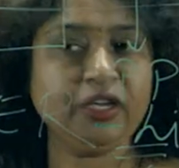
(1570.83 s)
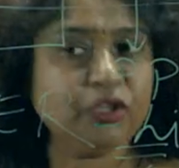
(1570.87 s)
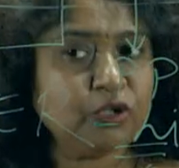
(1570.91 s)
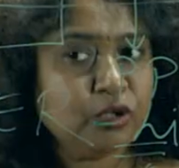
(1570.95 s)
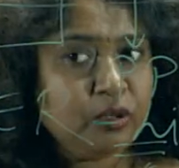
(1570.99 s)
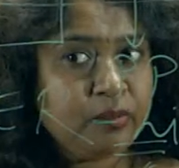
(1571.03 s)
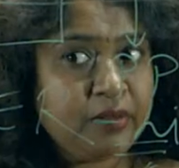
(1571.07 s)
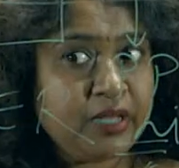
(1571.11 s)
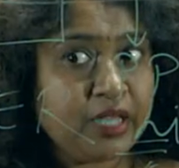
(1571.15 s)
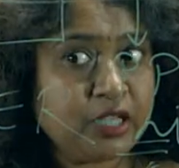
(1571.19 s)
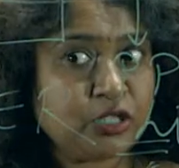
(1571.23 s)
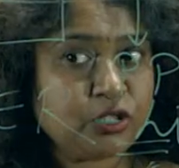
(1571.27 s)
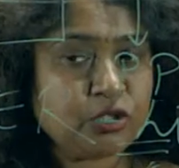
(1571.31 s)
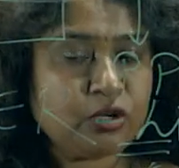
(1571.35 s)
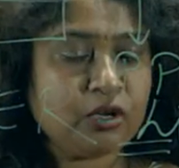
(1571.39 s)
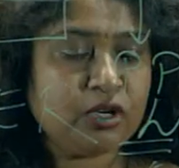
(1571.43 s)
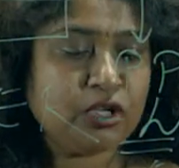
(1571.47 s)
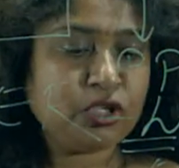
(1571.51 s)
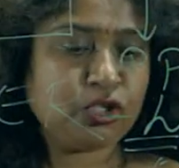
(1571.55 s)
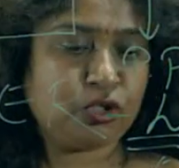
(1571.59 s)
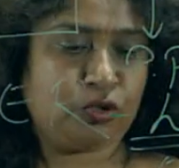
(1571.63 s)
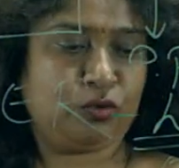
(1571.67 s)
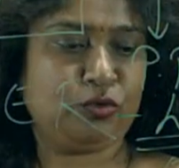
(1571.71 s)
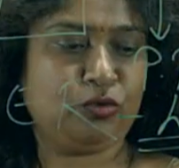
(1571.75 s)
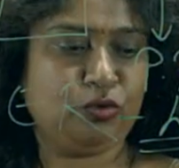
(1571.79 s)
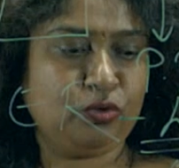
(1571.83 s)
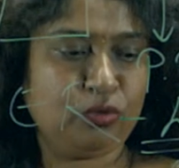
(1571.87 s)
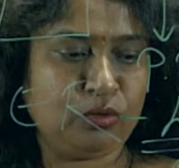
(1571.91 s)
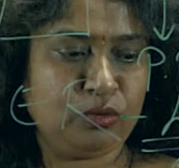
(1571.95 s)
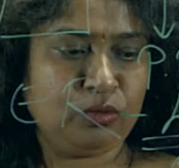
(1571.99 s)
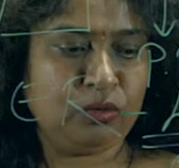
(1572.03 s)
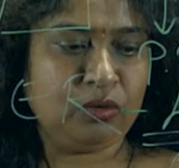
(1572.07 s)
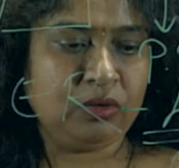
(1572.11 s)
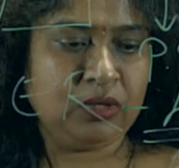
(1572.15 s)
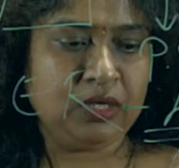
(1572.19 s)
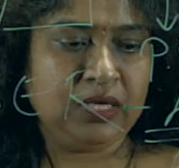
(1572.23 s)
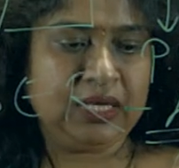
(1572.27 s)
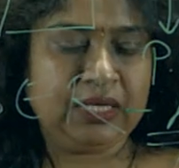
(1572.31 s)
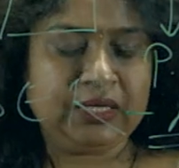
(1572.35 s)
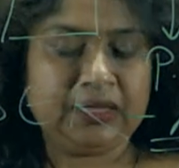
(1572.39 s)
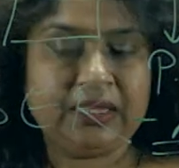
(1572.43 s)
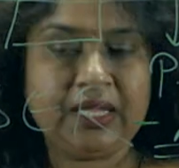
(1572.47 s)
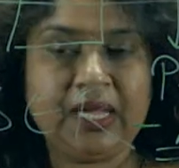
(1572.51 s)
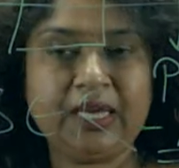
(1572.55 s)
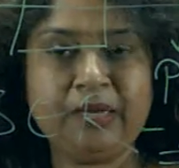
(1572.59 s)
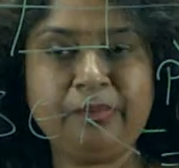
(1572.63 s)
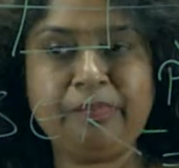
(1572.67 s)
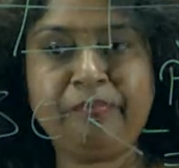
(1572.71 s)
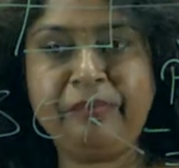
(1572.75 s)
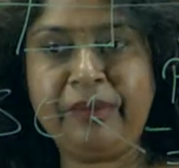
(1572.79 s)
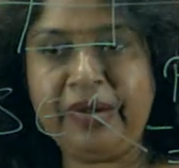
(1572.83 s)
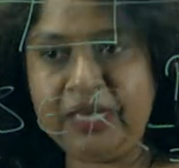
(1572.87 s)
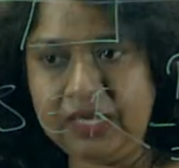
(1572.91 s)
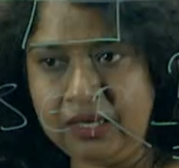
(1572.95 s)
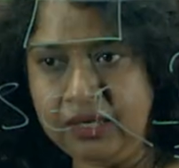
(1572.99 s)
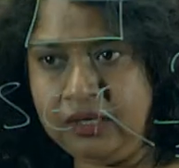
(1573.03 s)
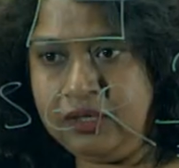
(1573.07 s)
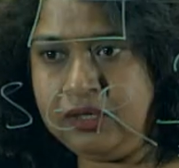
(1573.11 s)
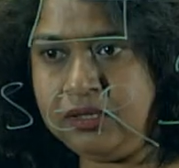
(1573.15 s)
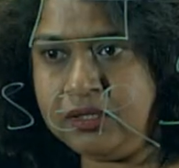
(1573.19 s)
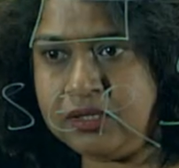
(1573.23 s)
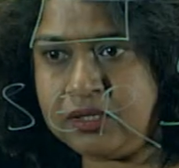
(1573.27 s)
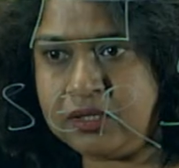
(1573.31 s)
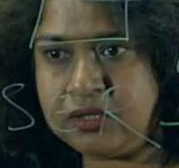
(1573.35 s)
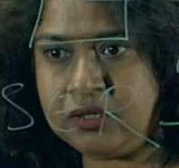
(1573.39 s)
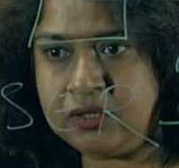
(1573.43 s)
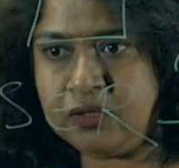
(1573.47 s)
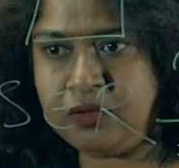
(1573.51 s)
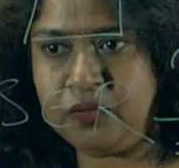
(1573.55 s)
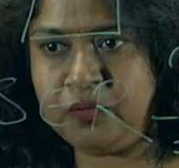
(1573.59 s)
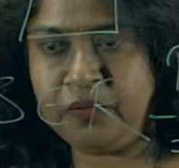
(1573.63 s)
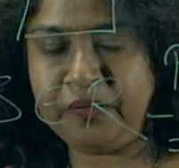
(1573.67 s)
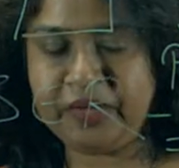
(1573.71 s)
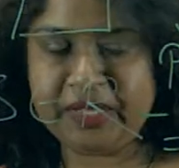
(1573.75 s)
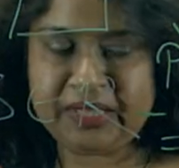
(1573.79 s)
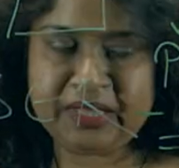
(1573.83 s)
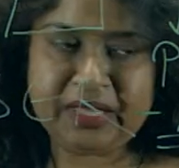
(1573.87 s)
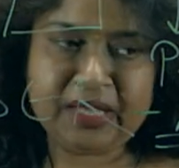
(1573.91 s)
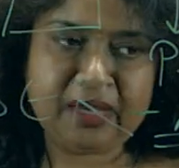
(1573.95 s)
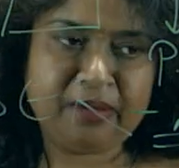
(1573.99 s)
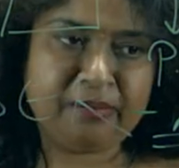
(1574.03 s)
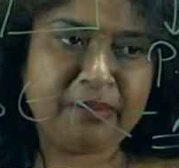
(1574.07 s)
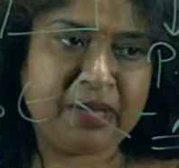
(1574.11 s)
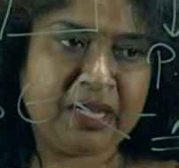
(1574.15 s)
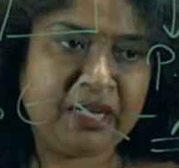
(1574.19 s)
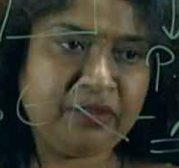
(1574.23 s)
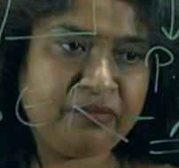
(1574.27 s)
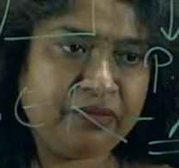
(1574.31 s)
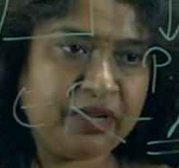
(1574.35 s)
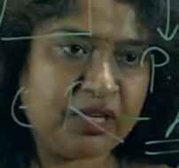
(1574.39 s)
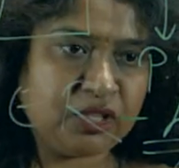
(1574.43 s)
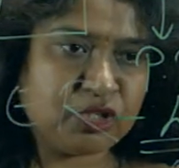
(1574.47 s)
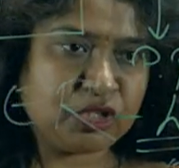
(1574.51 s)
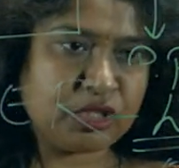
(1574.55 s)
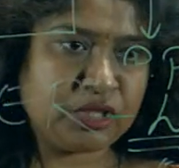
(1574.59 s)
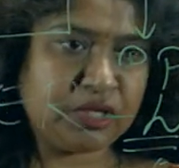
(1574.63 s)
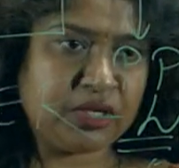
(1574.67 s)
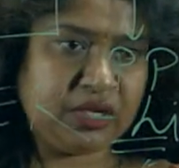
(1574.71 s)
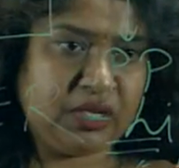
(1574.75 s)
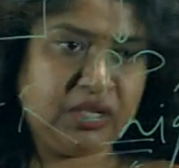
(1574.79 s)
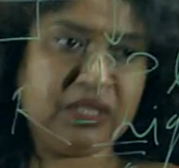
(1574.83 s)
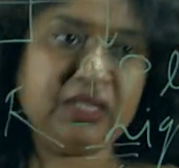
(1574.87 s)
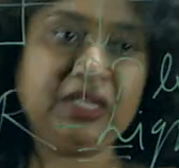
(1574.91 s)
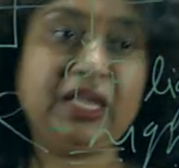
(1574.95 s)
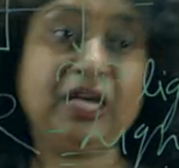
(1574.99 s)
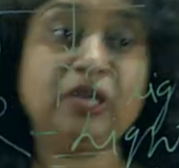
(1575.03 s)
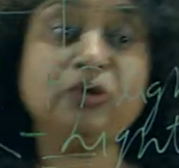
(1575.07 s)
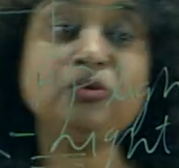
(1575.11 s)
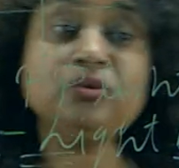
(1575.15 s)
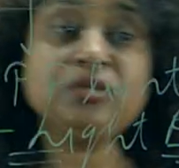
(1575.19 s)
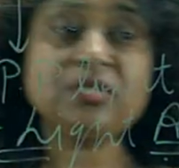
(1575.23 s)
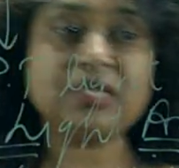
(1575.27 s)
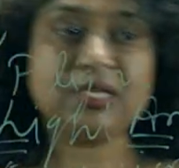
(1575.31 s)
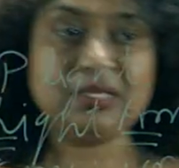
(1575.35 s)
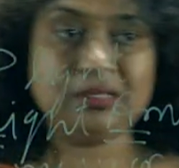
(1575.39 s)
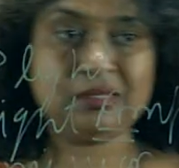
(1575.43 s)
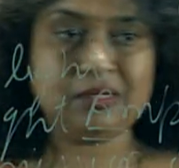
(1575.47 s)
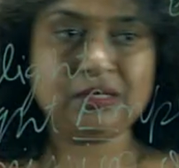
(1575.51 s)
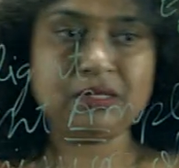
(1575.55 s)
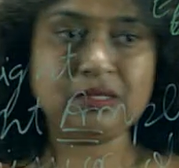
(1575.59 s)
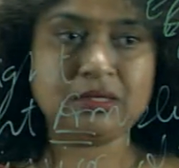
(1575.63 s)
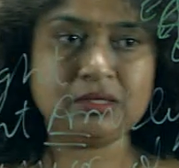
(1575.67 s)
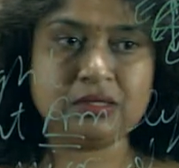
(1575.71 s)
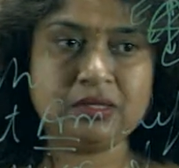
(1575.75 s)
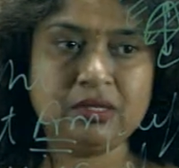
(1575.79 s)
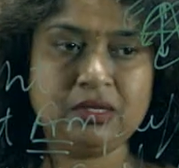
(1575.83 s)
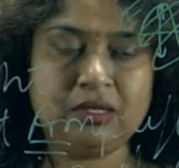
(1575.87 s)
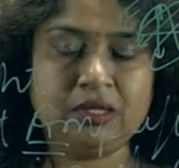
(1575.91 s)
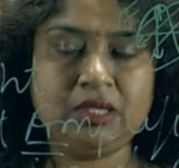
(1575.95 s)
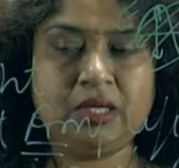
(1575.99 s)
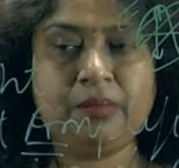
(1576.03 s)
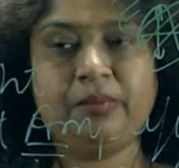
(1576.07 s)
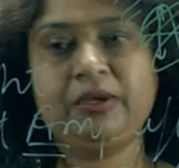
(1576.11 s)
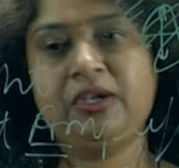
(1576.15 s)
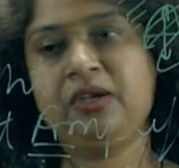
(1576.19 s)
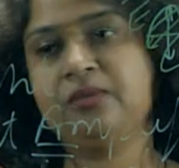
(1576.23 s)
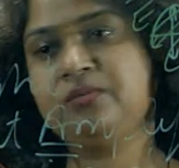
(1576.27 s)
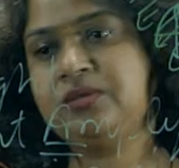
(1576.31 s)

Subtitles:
You will be astonished to know that metals, when they are manufactured in nano sizes, they become